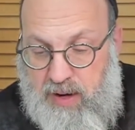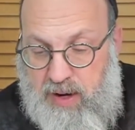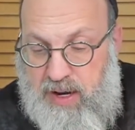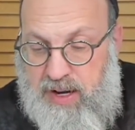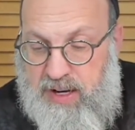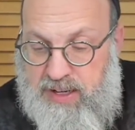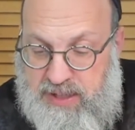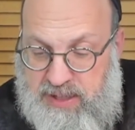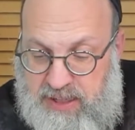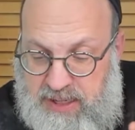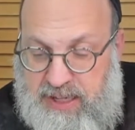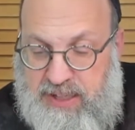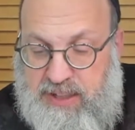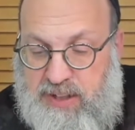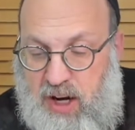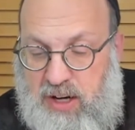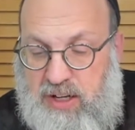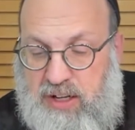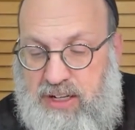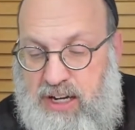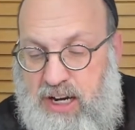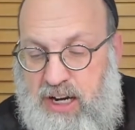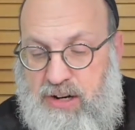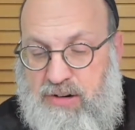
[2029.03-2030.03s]

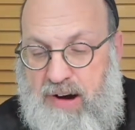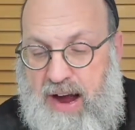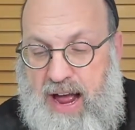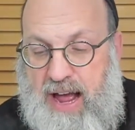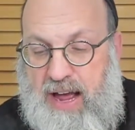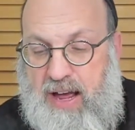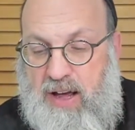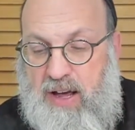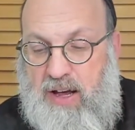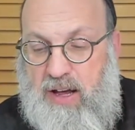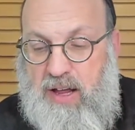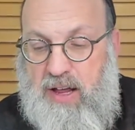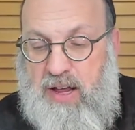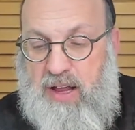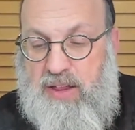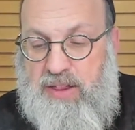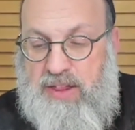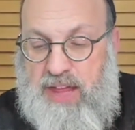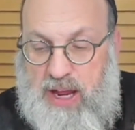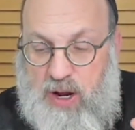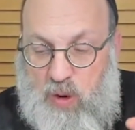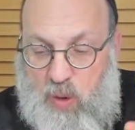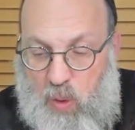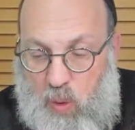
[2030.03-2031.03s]
Nidon Kikrach.
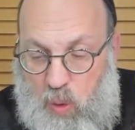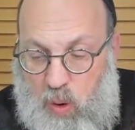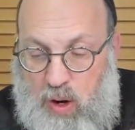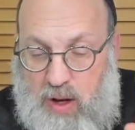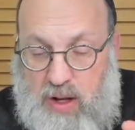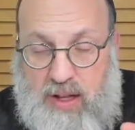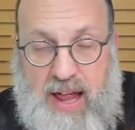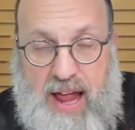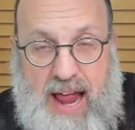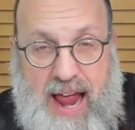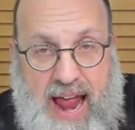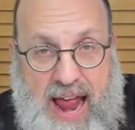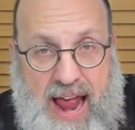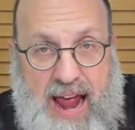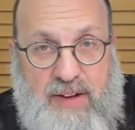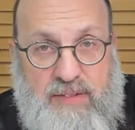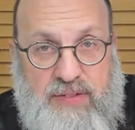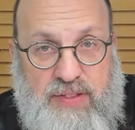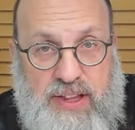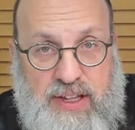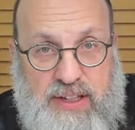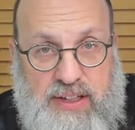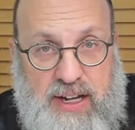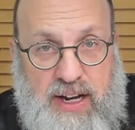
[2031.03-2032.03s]
They all
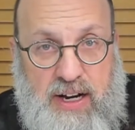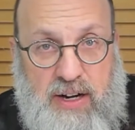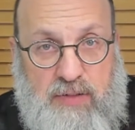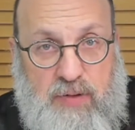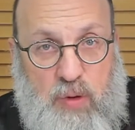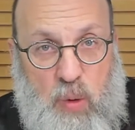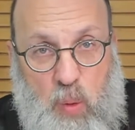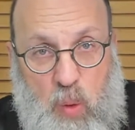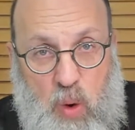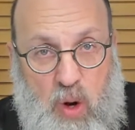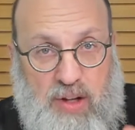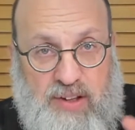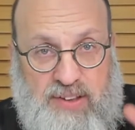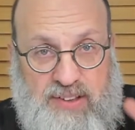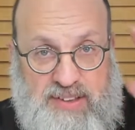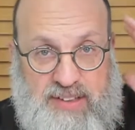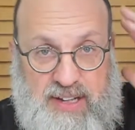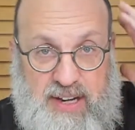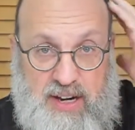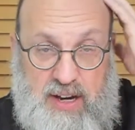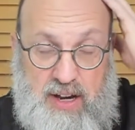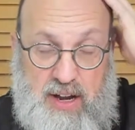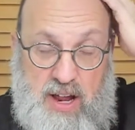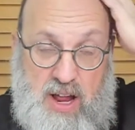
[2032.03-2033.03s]
have the din of a walled
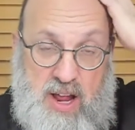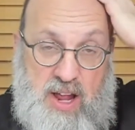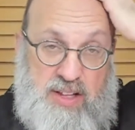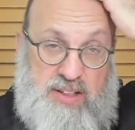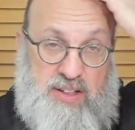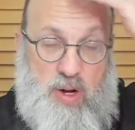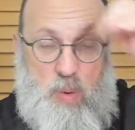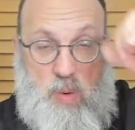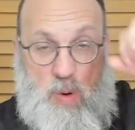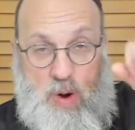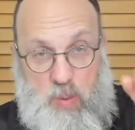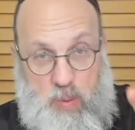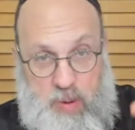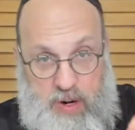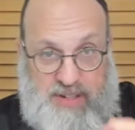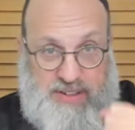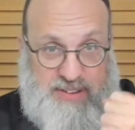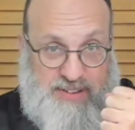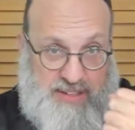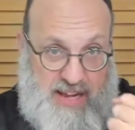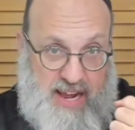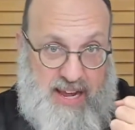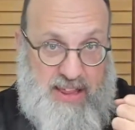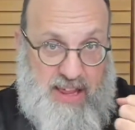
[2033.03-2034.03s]
city. So when we
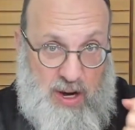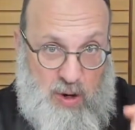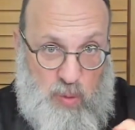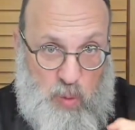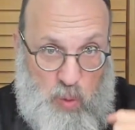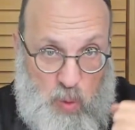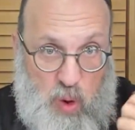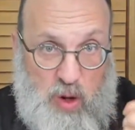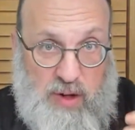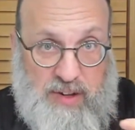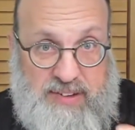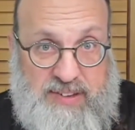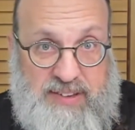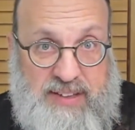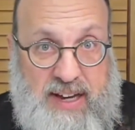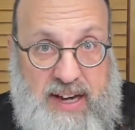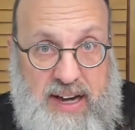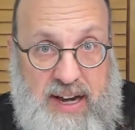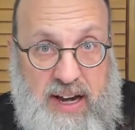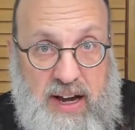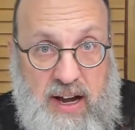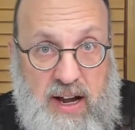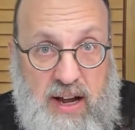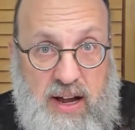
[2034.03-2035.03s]
say that a walled
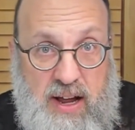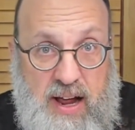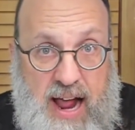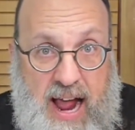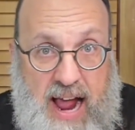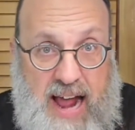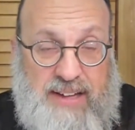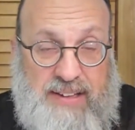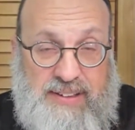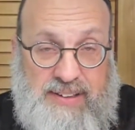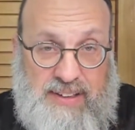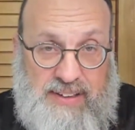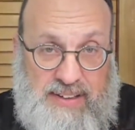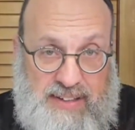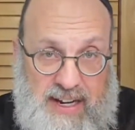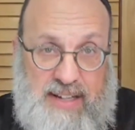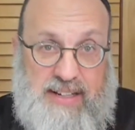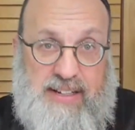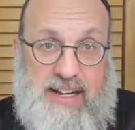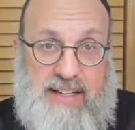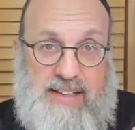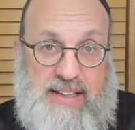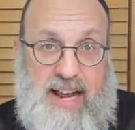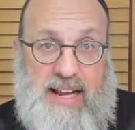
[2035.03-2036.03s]
city has a
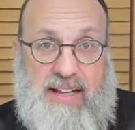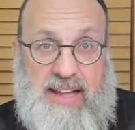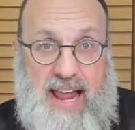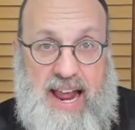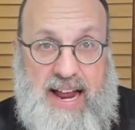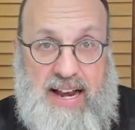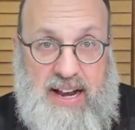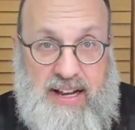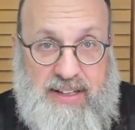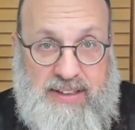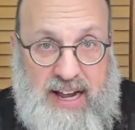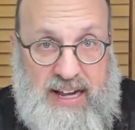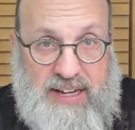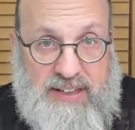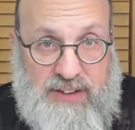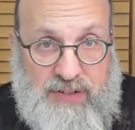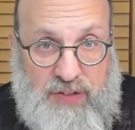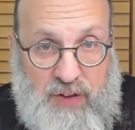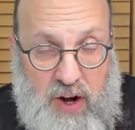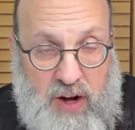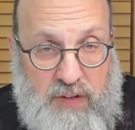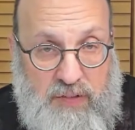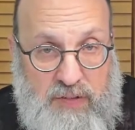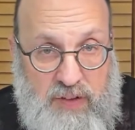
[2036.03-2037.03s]
din that they laid on
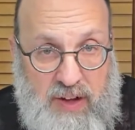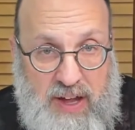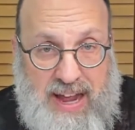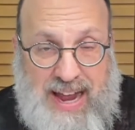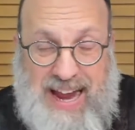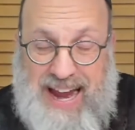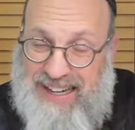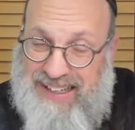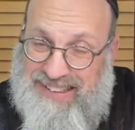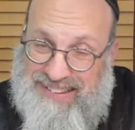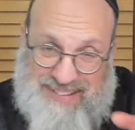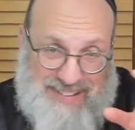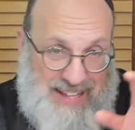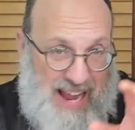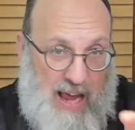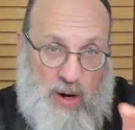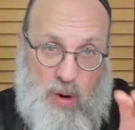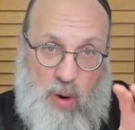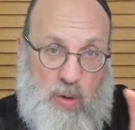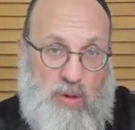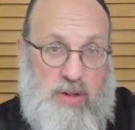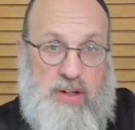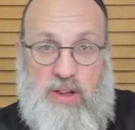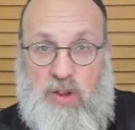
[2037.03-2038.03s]
Tesvav, it's not
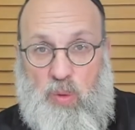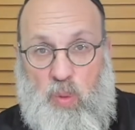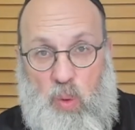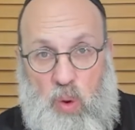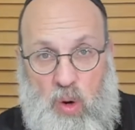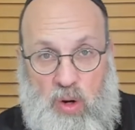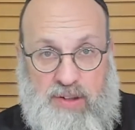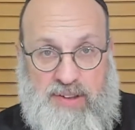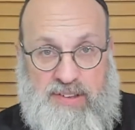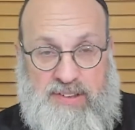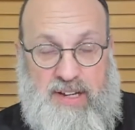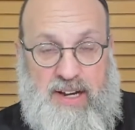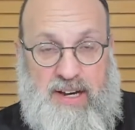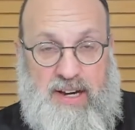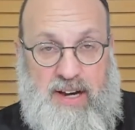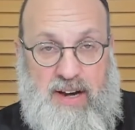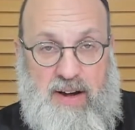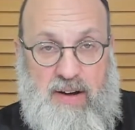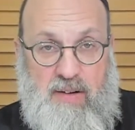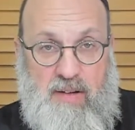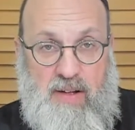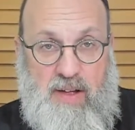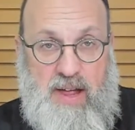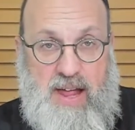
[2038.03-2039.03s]
only the walled city.
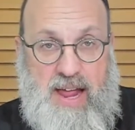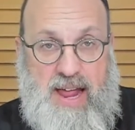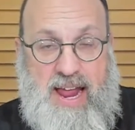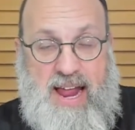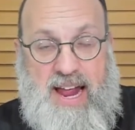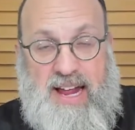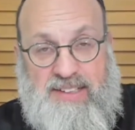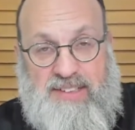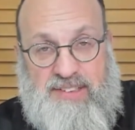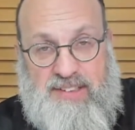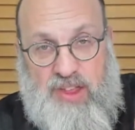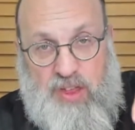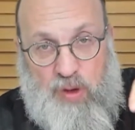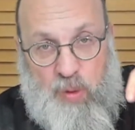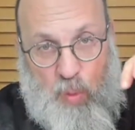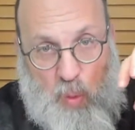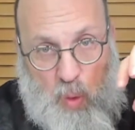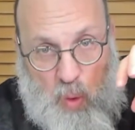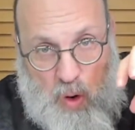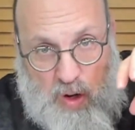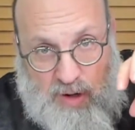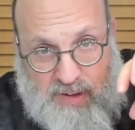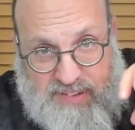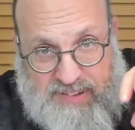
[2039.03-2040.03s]
It's the
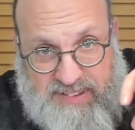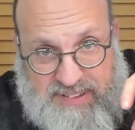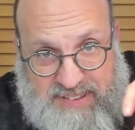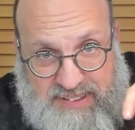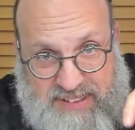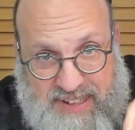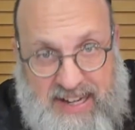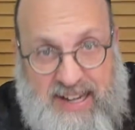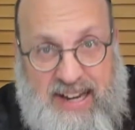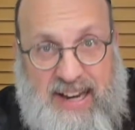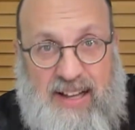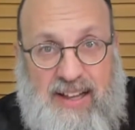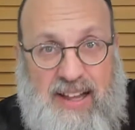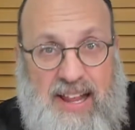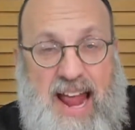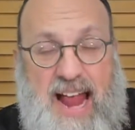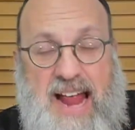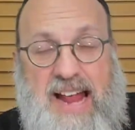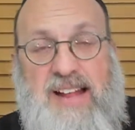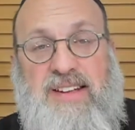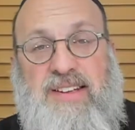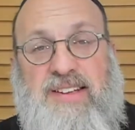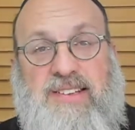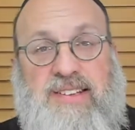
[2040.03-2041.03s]
walled city
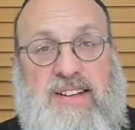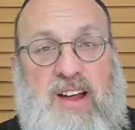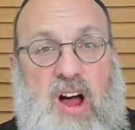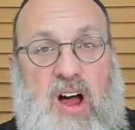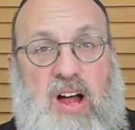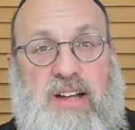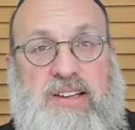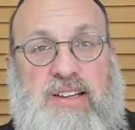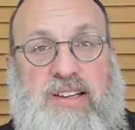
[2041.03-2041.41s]
lanes on